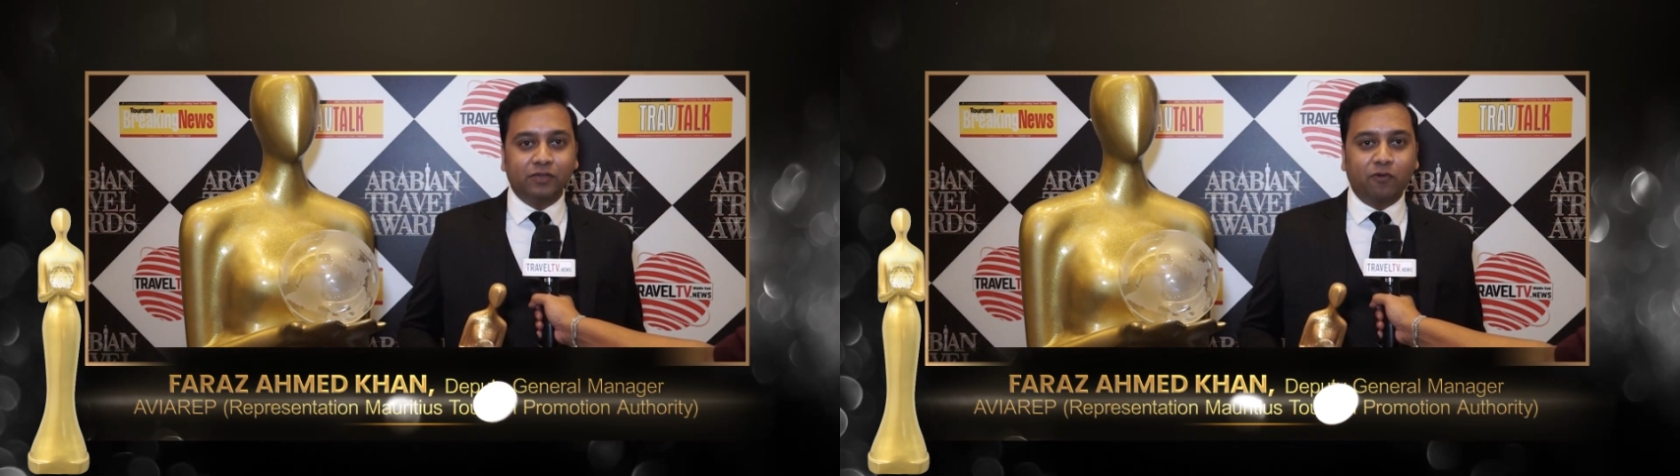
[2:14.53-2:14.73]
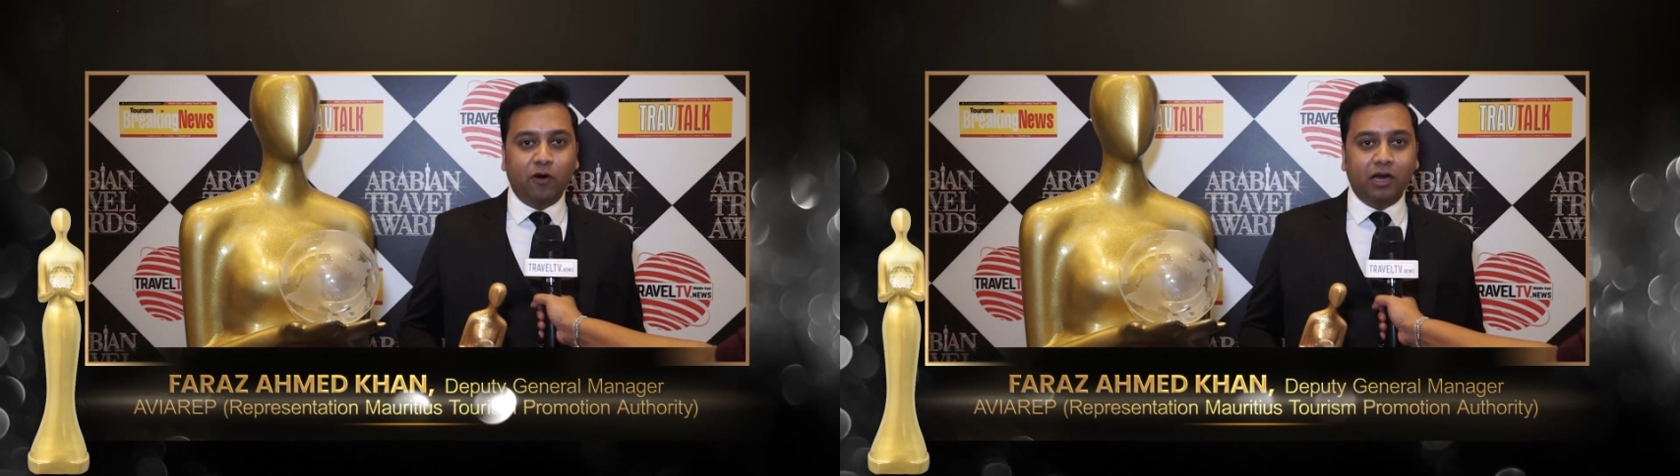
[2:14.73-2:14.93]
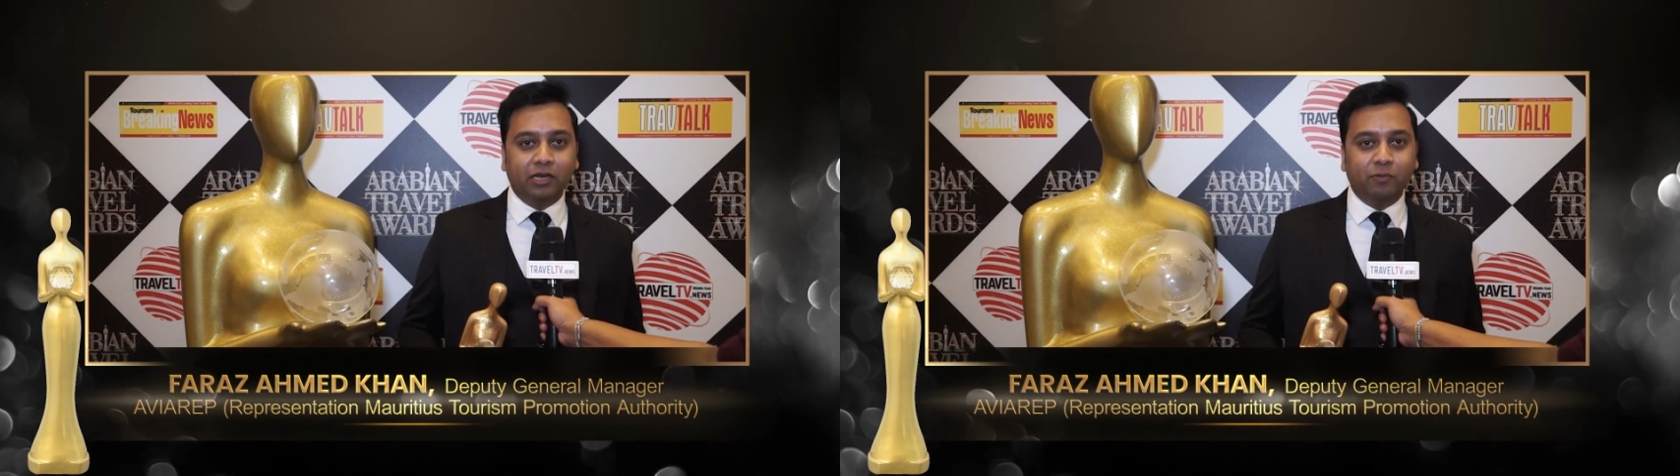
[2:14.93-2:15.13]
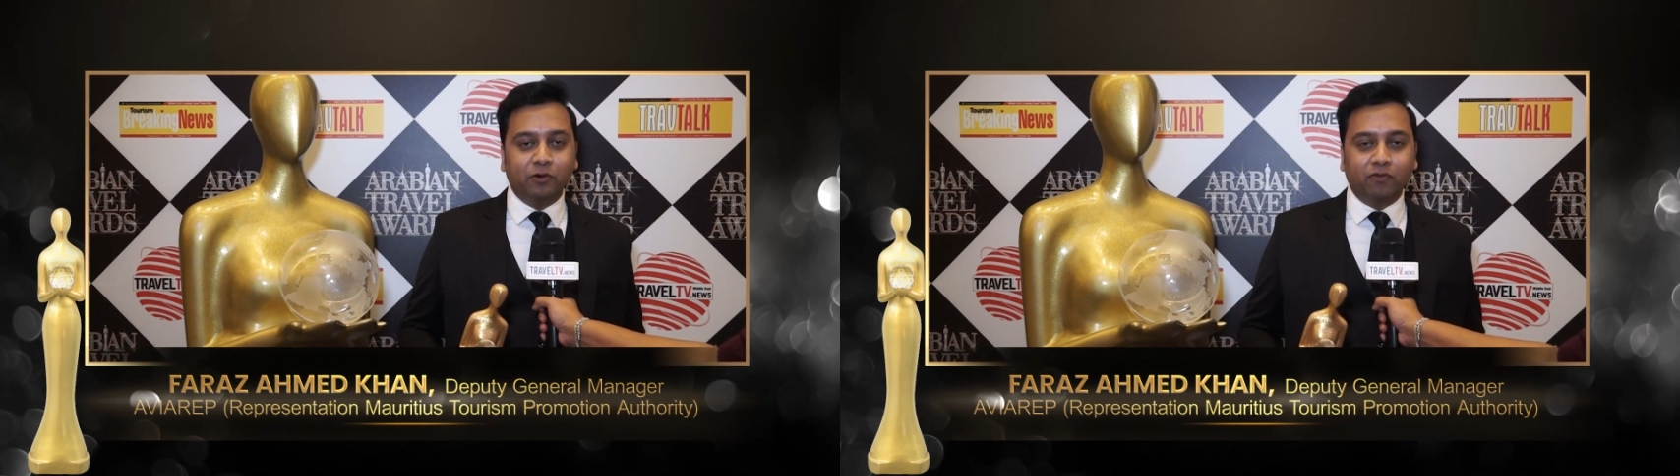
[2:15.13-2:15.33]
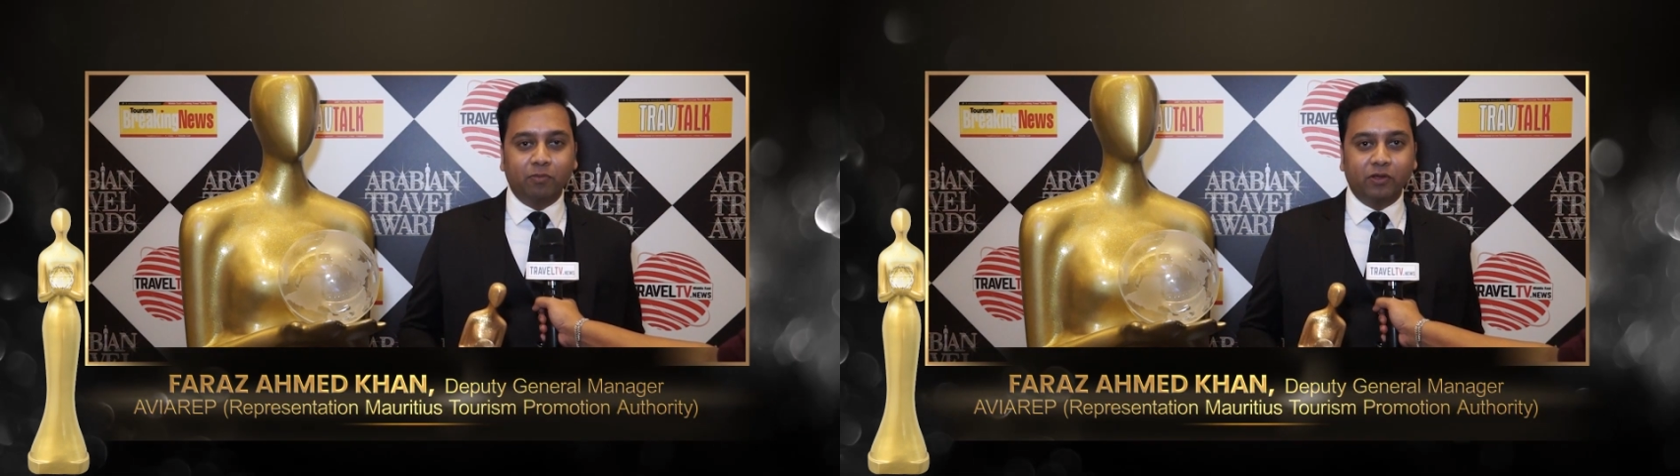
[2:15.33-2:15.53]
for
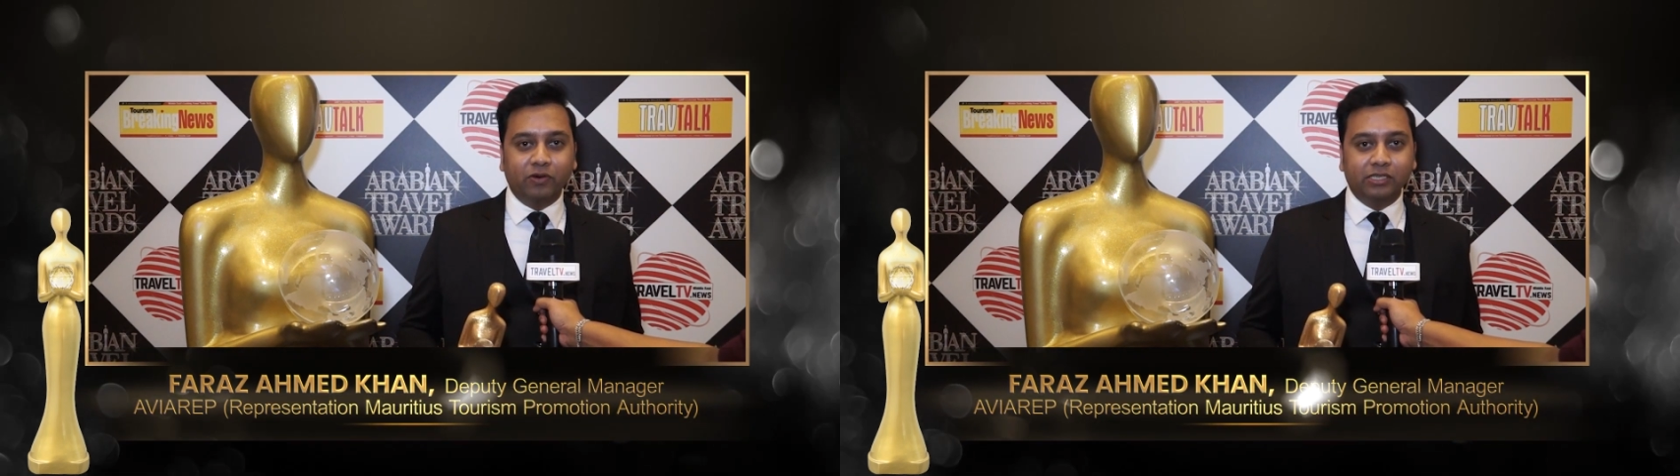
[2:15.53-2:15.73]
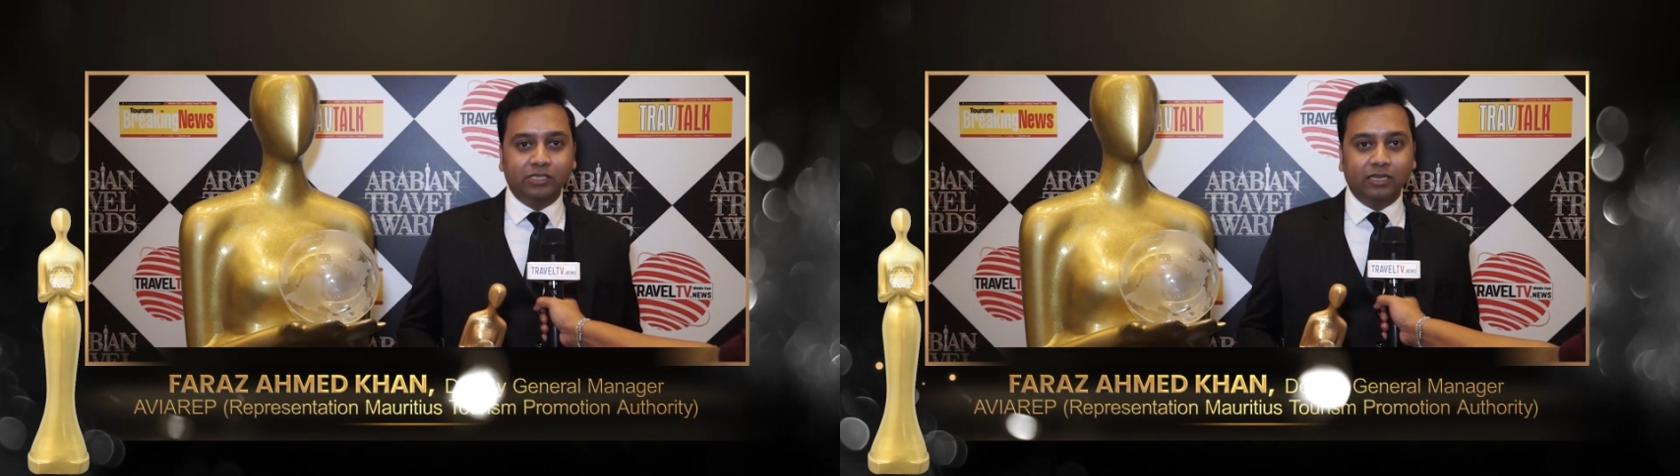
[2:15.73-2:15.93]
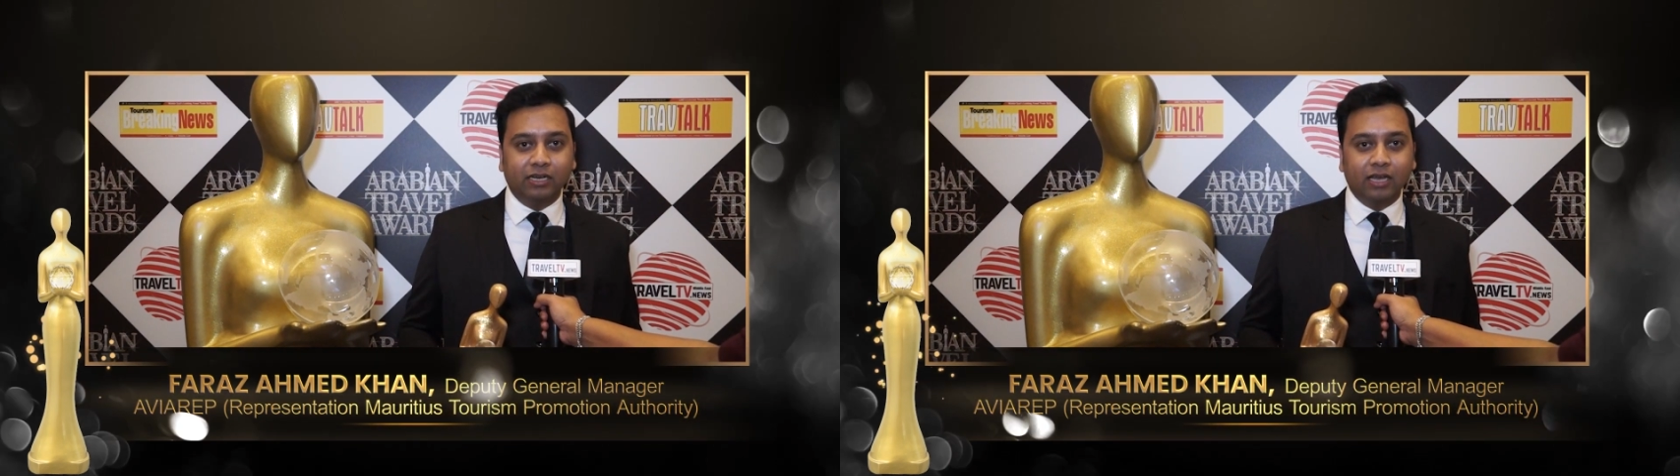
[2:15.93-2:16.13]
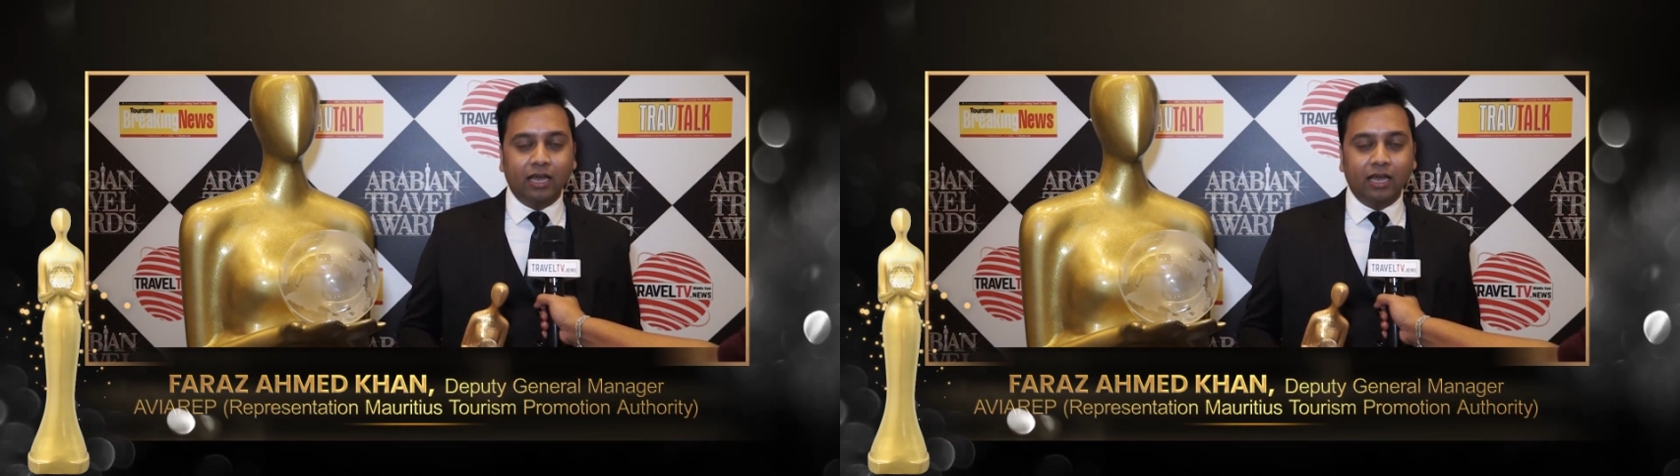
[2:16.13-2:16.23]
honeymoon from the region,